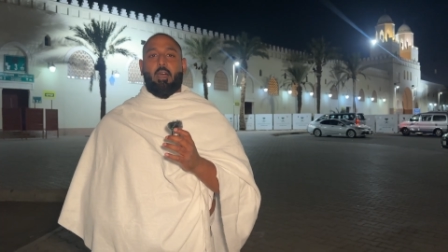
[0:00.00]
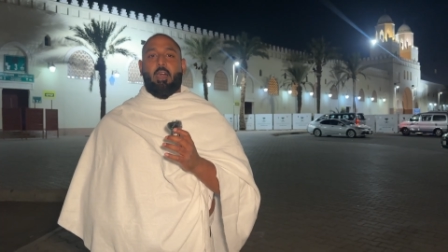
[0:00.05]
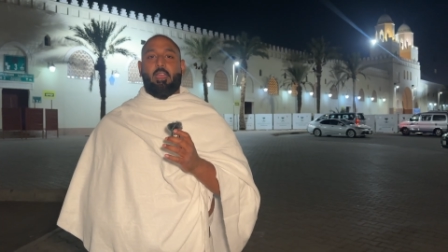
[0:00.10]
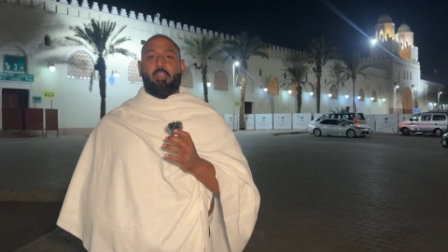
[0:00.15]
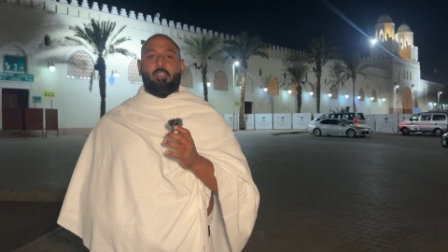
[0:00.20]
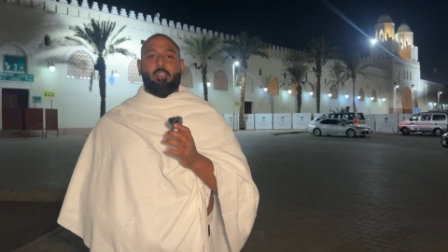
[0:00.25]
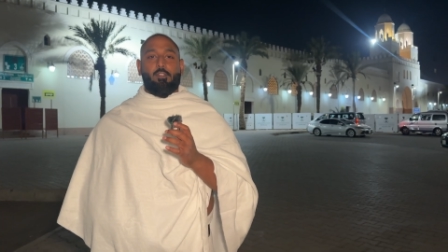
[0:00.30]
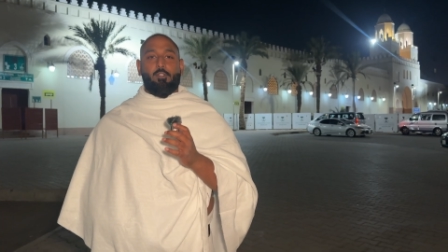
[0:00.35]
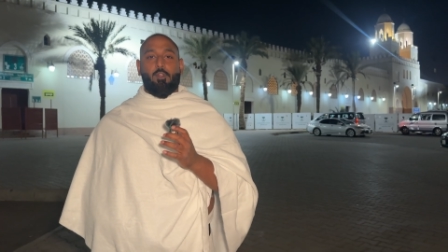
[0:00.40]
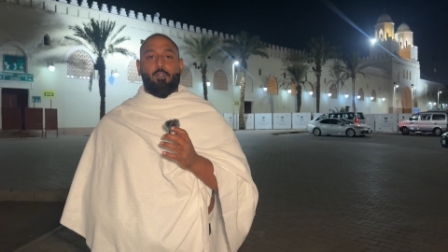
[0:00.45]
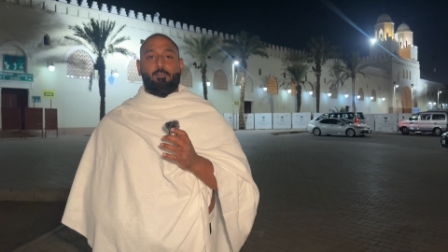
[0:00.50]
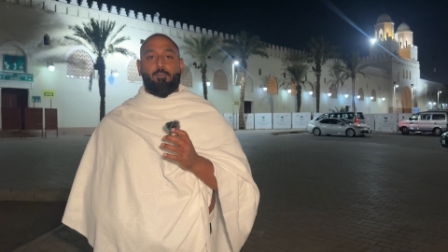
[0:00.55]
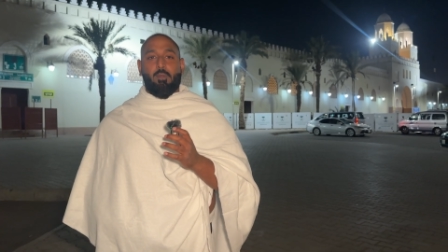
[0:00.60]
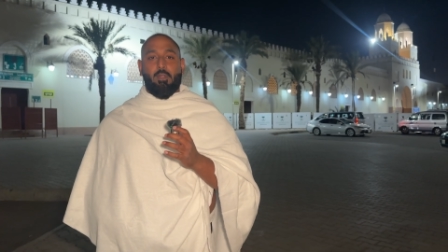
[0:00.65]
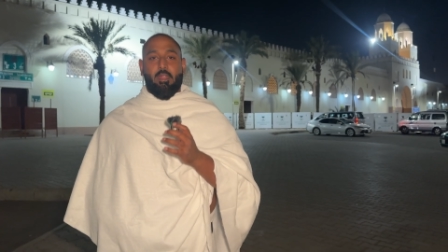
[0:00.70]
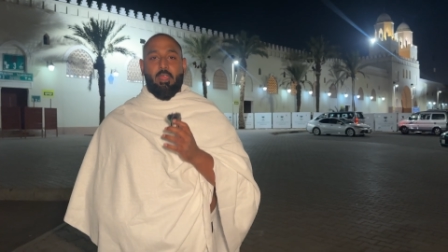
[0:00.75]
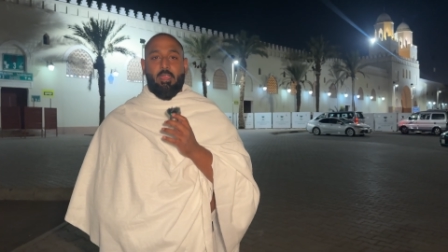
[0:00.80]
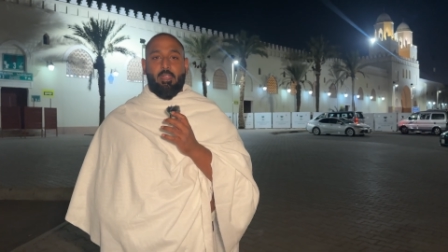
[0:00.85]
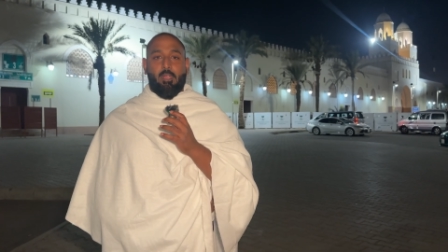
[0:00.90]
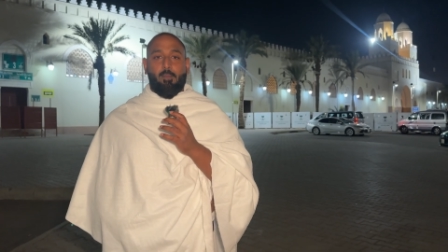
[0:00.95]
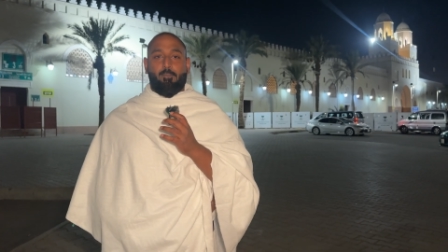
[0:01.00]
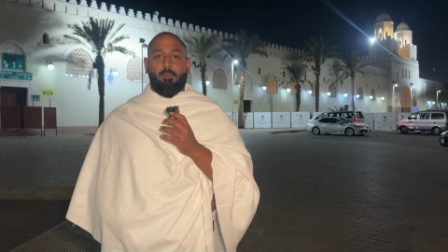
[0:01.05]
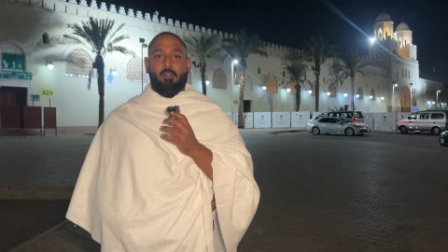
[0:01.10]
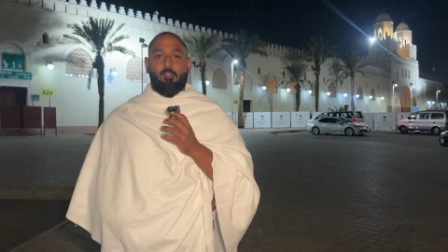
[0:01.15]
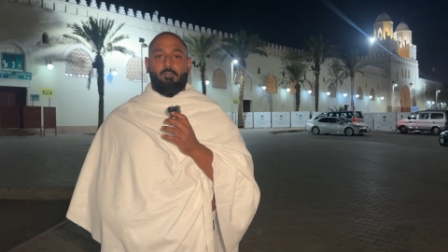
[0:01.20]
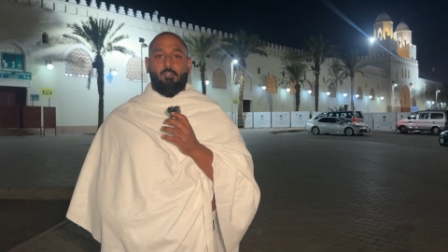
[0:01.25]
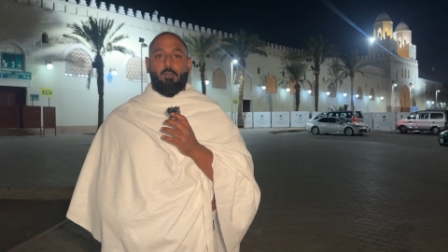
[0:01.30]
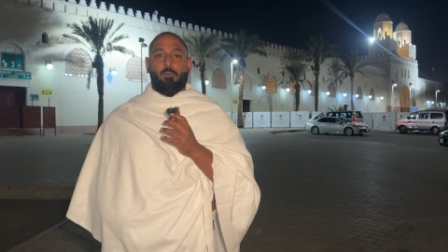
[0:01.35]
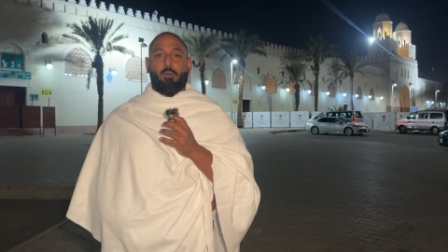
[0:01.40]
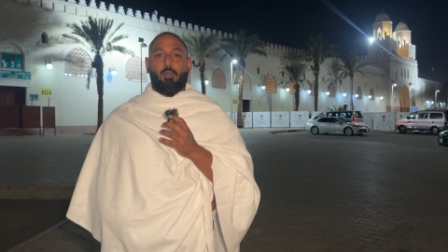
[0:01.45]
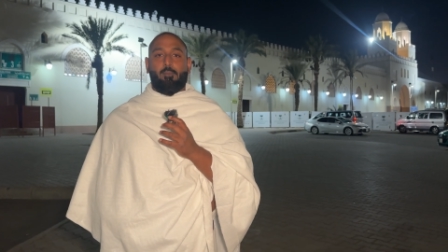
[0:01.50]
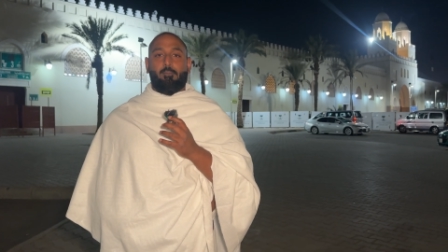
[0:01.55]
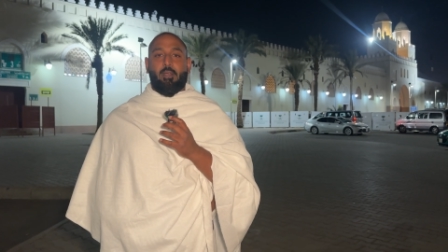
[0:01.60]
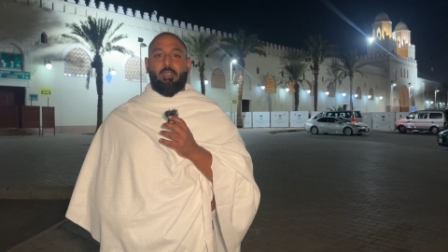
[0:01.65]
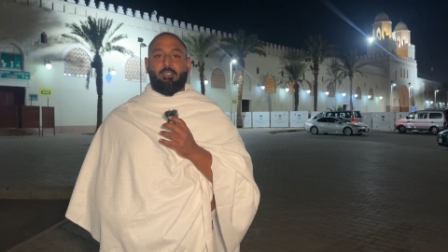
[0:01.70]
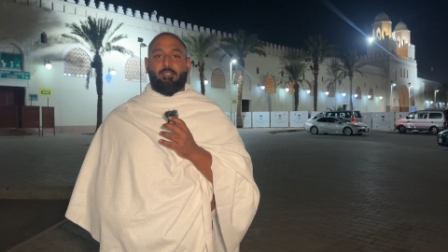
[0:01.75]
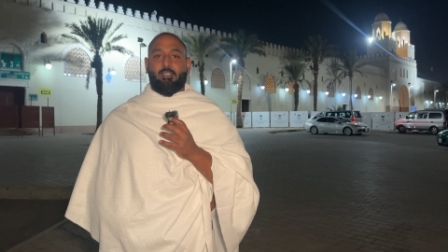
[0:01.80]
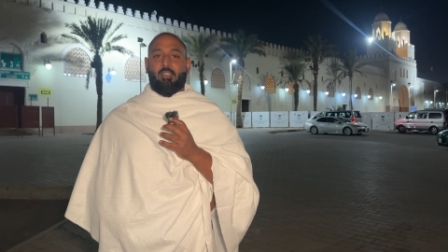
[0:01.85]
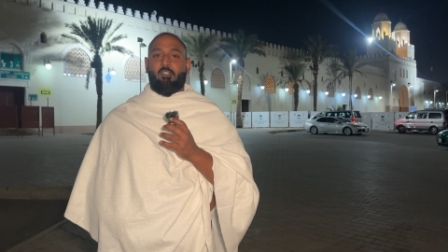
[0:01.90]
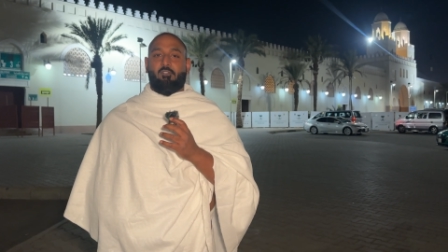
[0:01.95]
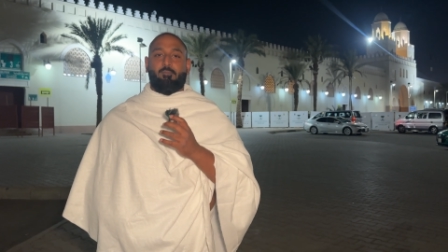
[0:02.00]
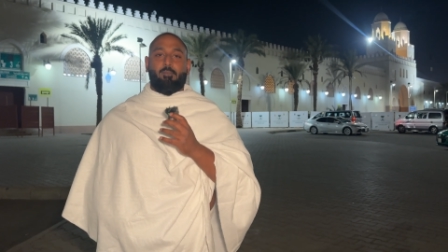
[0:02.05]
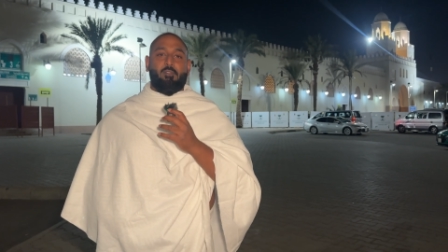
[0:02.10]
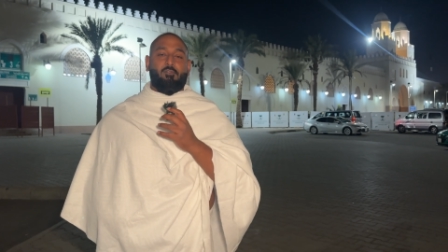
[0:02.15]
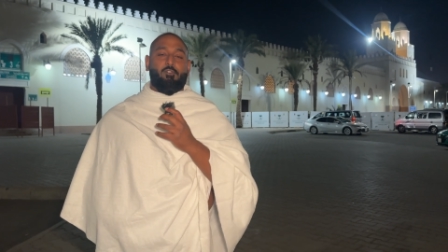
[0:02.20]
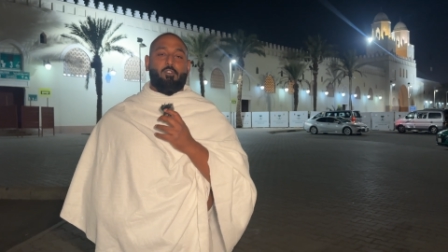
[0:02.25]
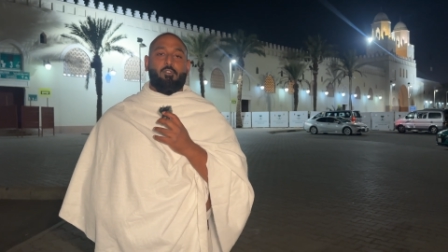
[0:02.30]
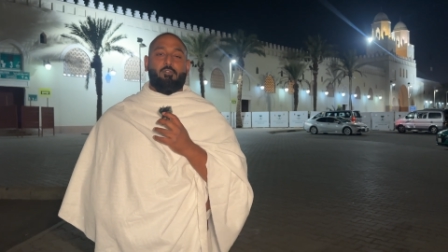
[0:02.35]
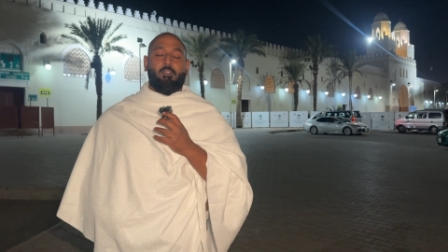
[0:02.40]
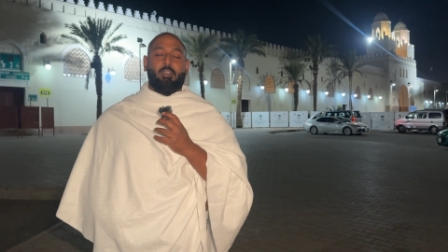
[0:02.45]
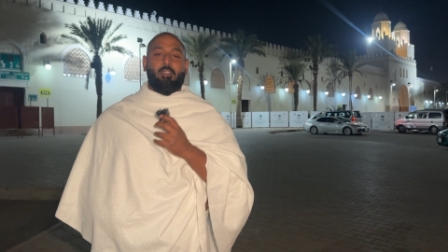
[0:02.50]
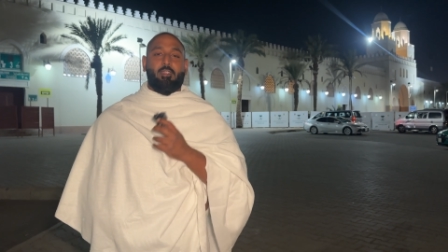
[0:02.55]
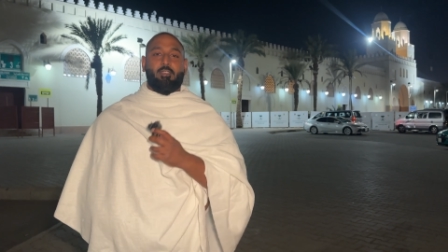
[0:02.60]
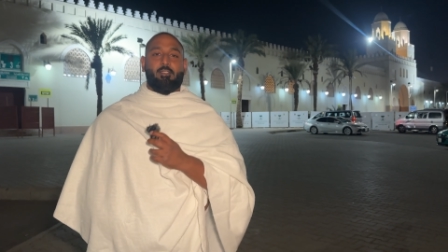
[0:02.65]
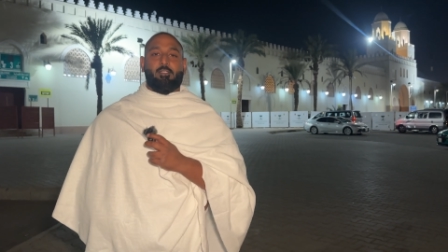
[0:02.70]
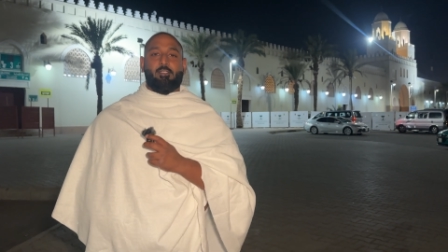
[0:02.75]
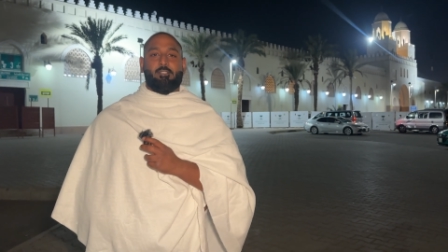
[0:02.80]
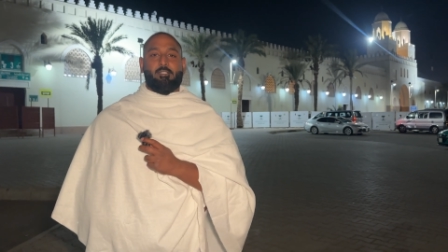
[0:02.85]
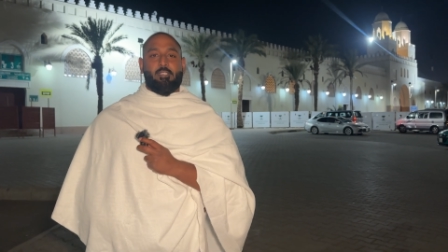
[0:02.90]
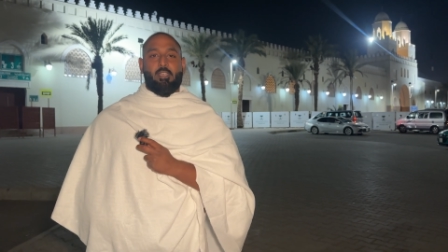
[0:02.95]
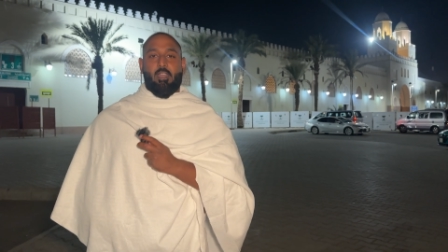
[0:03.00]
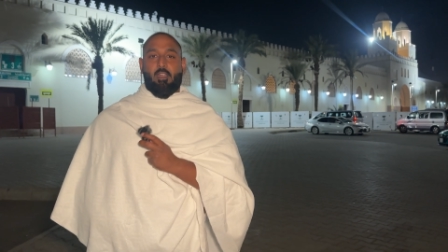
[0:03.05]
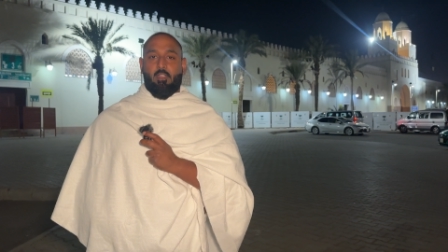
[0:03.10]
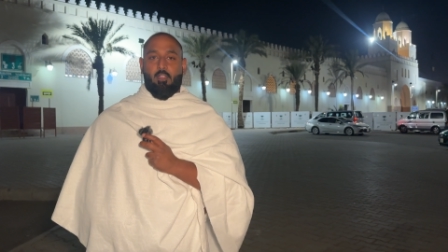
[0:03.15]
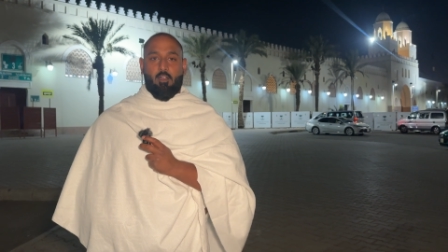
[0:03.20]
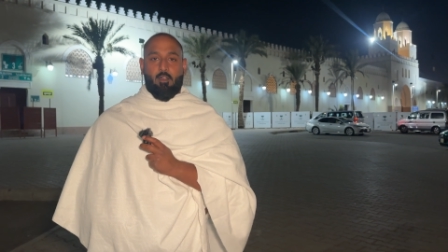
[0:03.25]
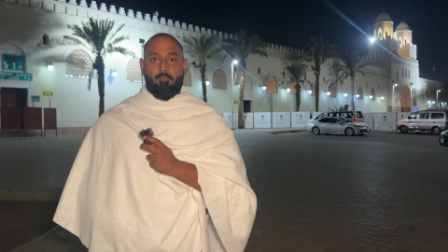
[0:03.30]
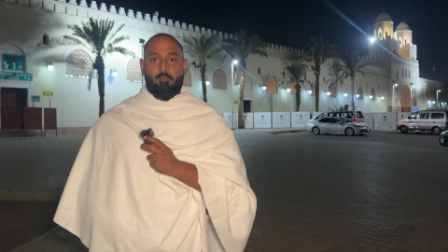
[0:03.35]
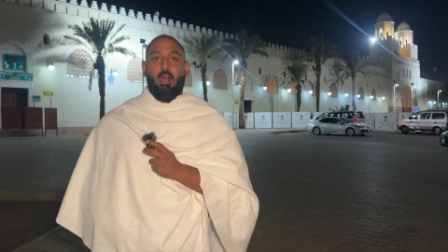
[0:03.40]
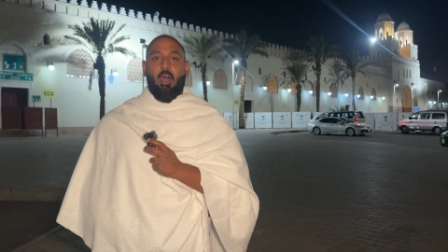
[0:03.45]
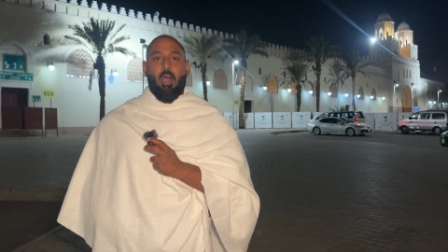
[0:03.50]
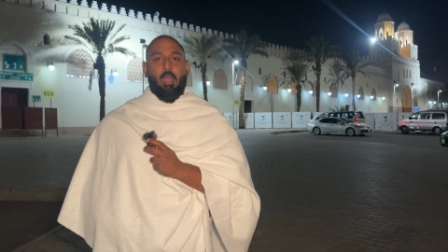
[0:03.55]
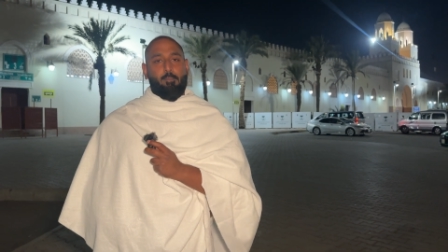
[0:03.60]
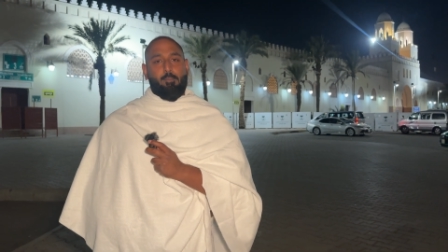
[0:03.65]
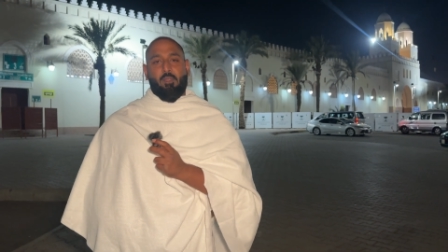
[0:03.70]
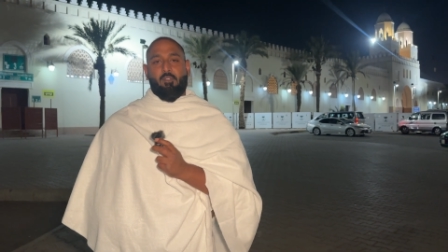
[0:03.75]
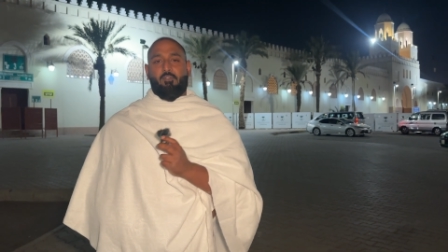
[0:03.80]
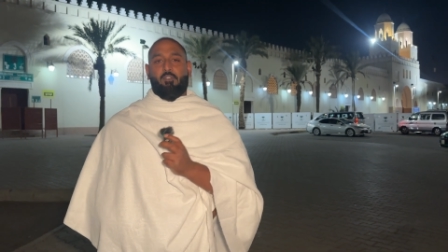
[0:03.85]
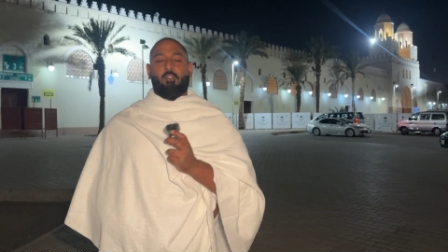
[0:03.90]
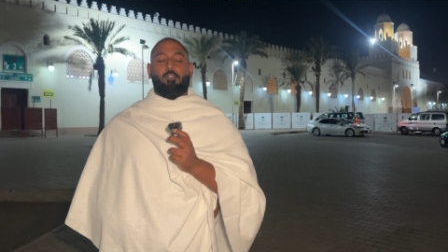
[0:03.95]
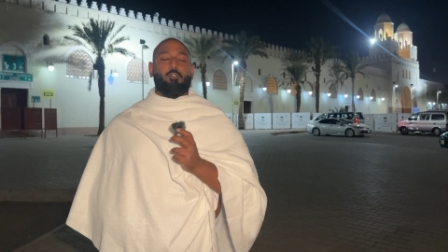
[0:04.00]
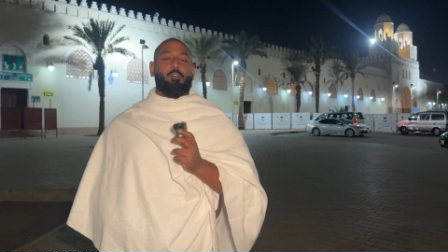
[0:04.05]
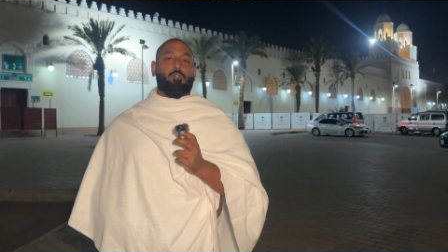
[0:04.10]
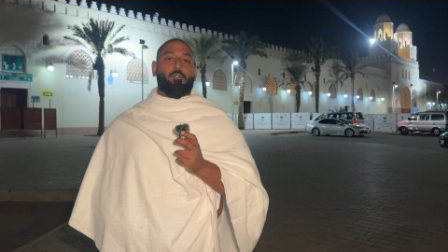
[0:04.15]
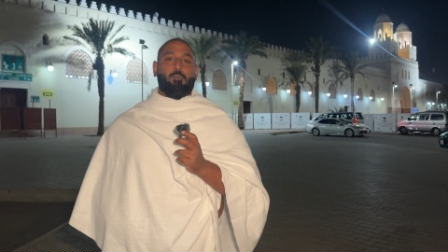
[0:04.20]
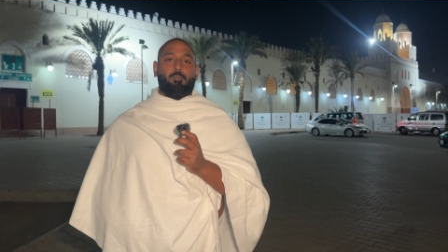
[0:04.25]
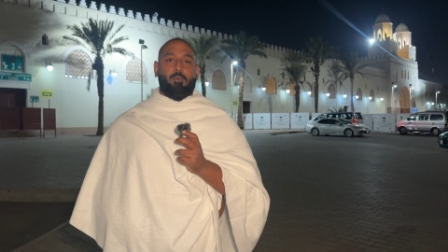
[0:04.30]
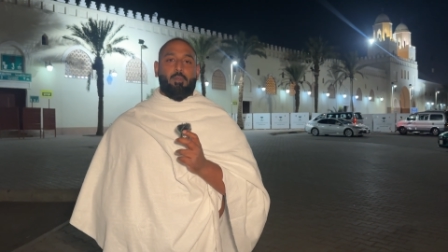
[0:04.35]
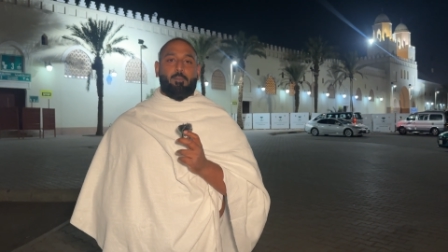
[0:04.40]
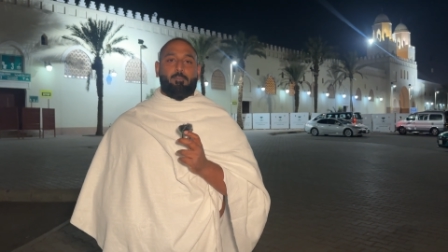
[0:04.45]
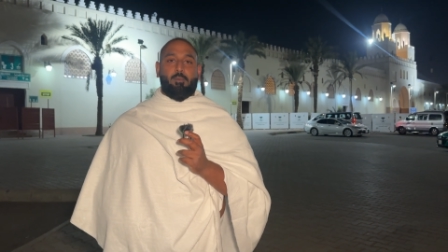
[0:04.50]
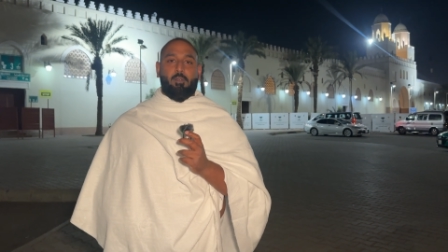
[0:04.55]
I did not put any perfume on myself before wearing this ihram. I prefer not to put